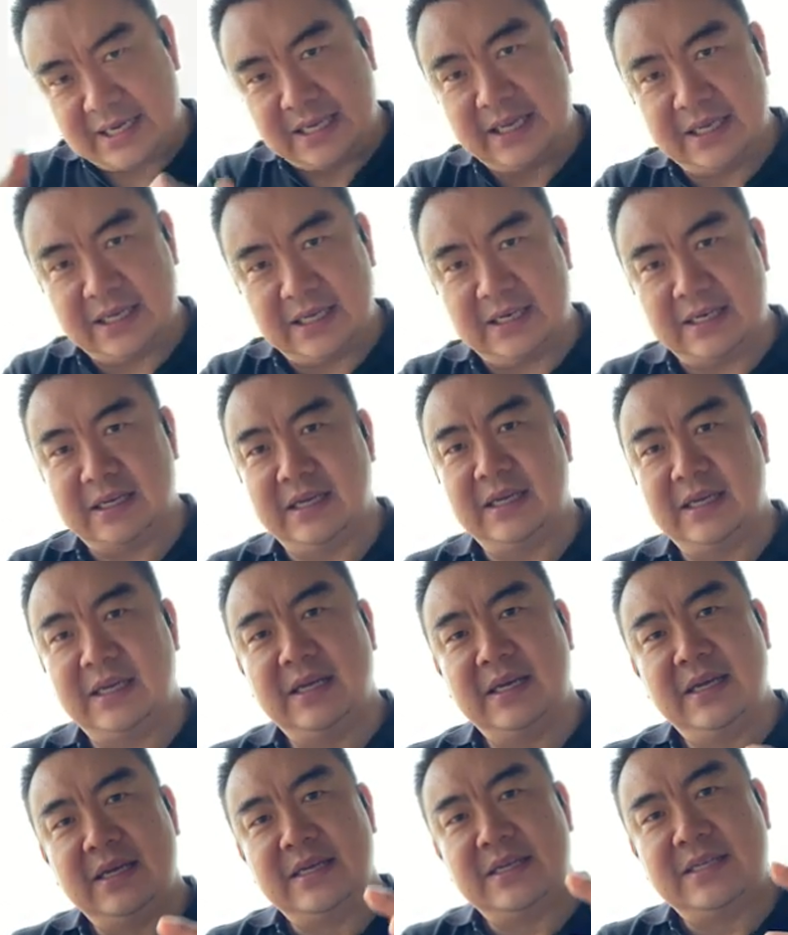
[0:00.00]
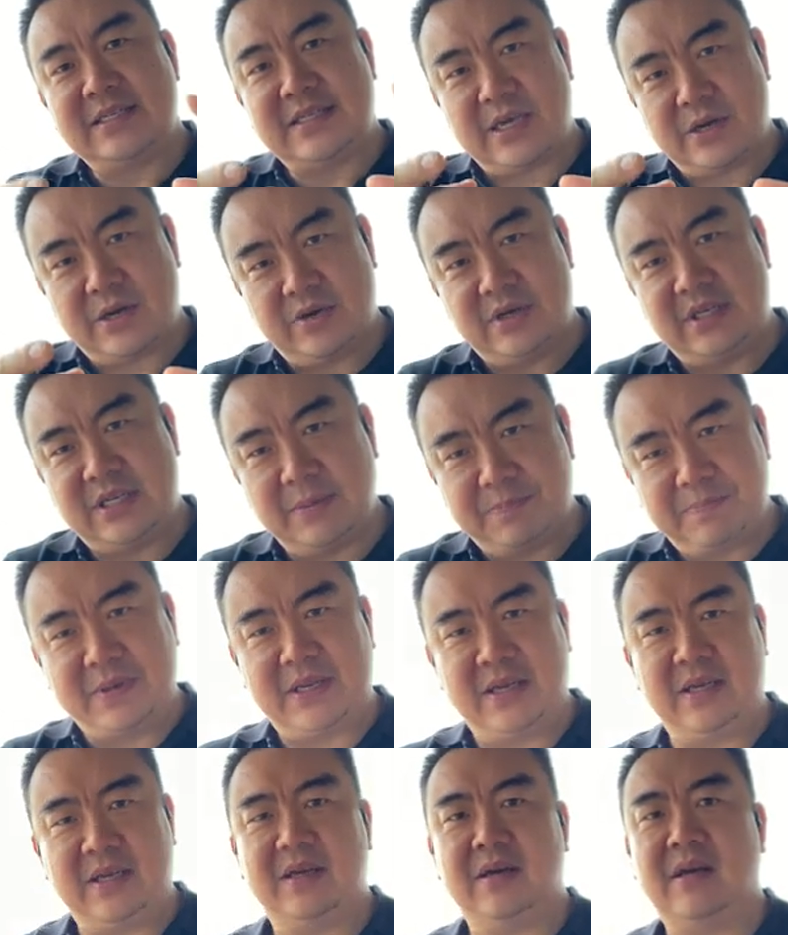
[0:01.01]
in
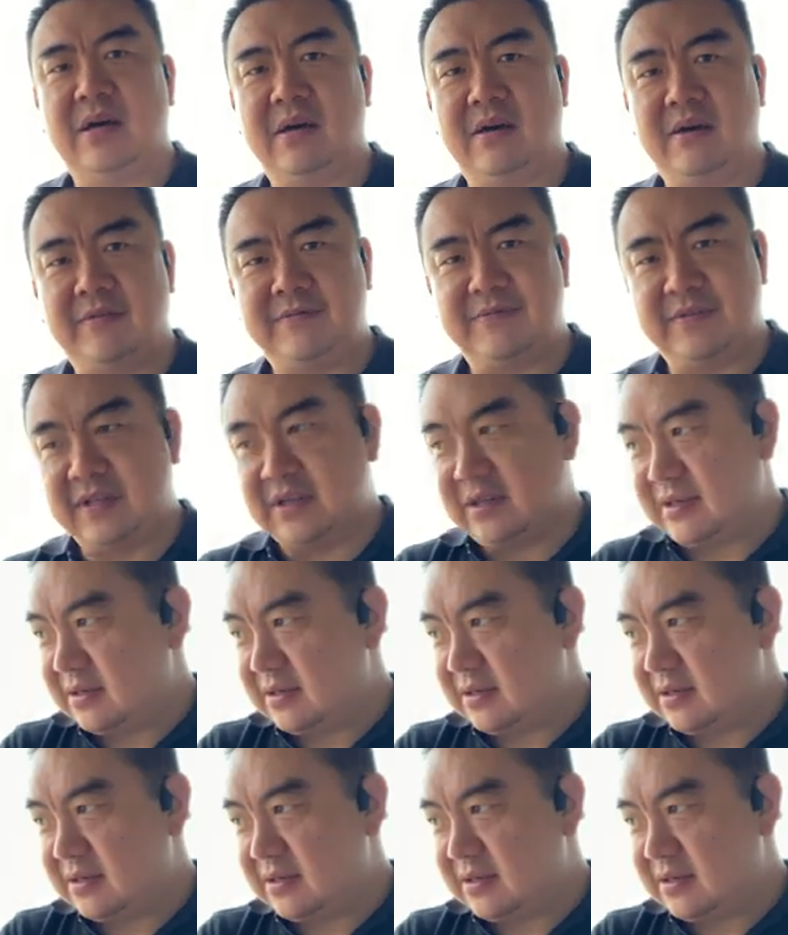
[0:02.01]
serendipity of the